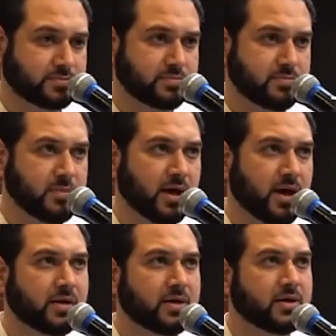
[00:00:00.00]
And
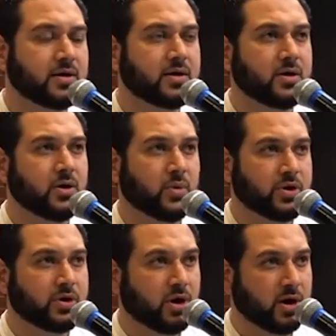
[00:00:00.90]
when your
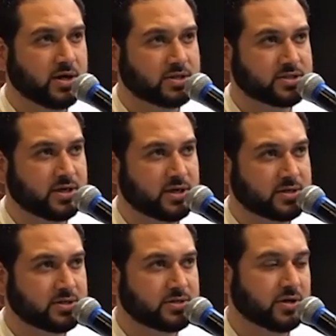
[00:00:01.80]
heart is connected
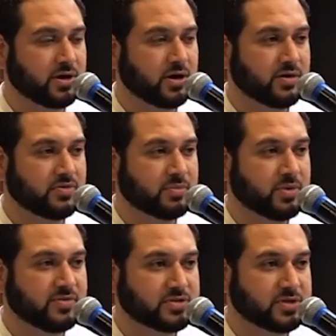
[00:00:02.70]
to the heart of the Prophet
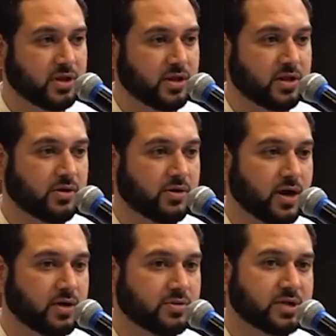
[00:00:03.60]
sallallahu
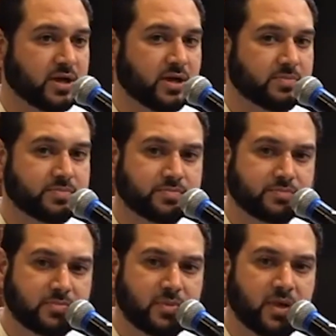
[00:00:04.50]
alaihi wasallam,
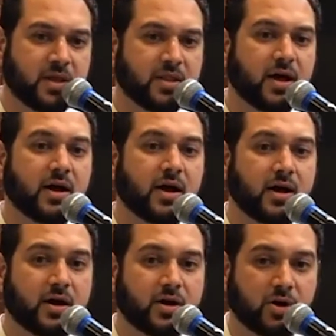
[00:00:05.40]
that
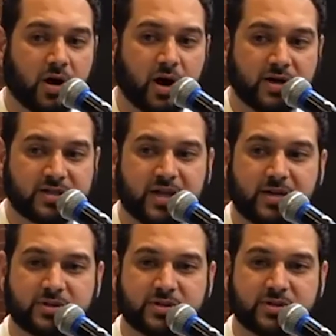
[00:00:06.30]
your heart is
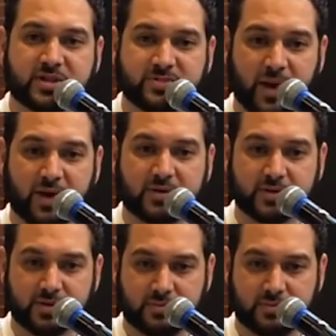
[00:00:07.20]
able to expand.